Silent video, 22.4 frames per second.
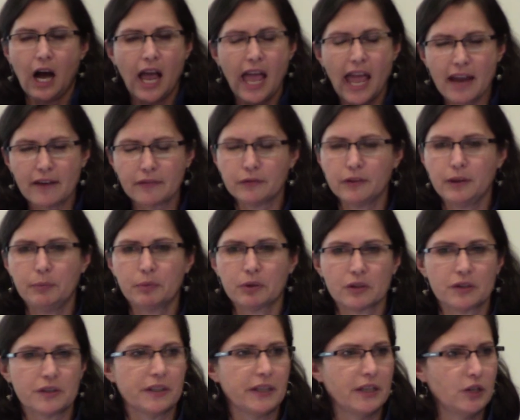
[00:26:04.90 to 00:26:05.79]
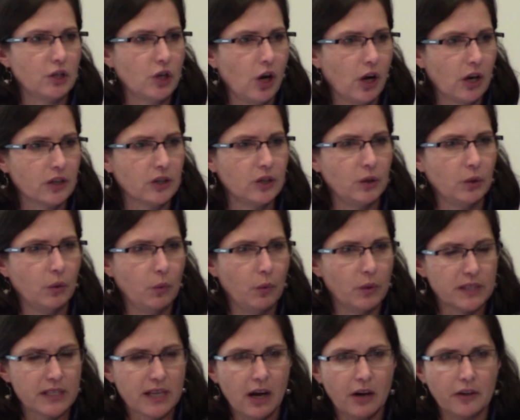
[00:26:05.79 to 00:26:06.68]
every person I talked to
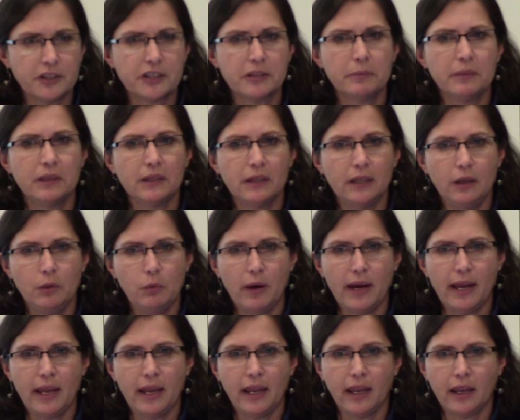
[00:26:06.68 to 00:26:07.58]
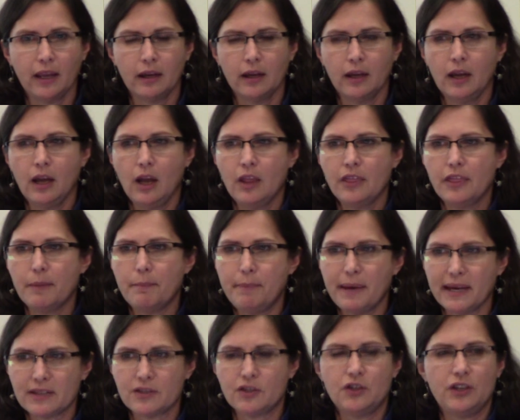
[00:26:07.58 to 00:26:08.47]
was ultimately weighing the
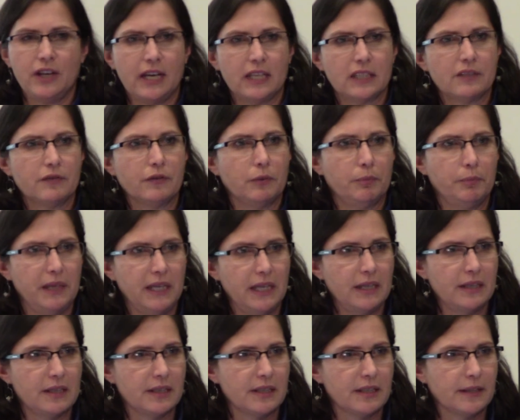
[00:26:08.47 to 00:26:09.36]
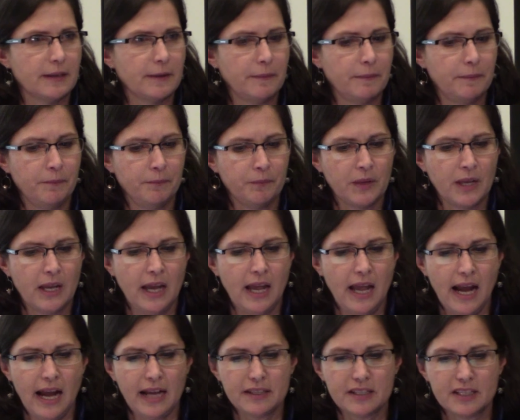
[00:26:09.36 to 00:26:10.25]
best chance for peace.
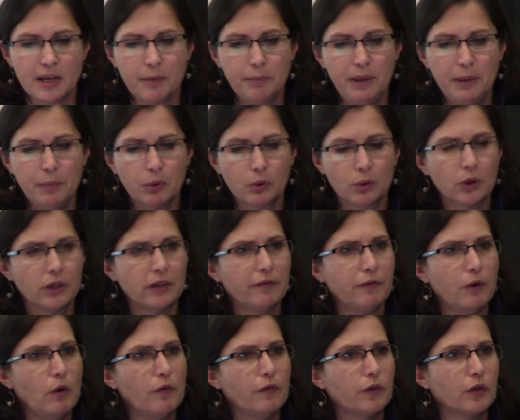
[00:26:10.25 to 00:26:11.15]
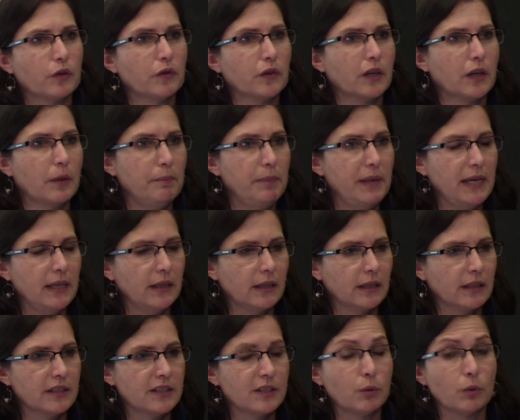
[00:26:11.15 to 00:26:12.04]
And some people were going to vote for Kabila
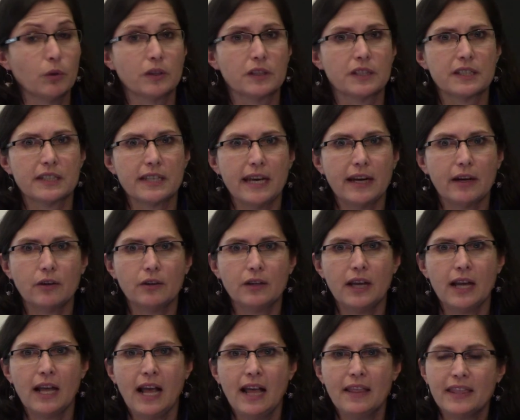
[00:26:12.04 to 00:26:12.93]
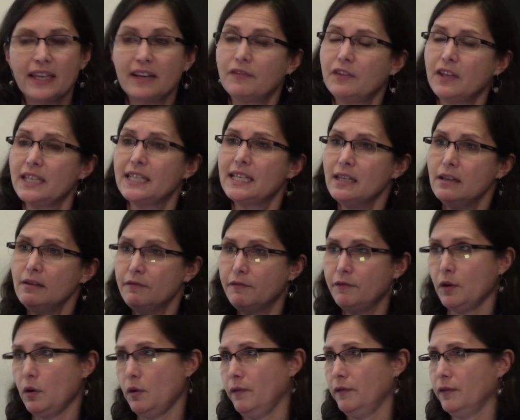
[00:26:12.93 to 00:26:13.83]
because they were scared that if they didn't
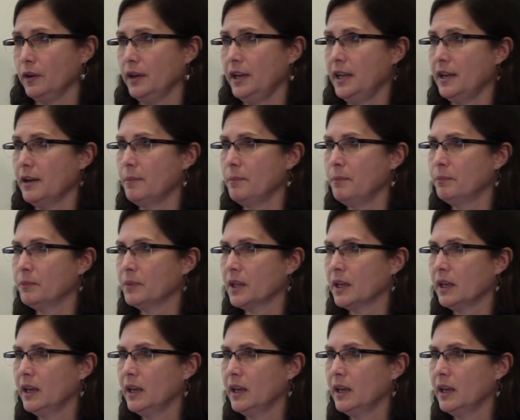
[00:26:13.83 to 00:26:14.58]
vote for him,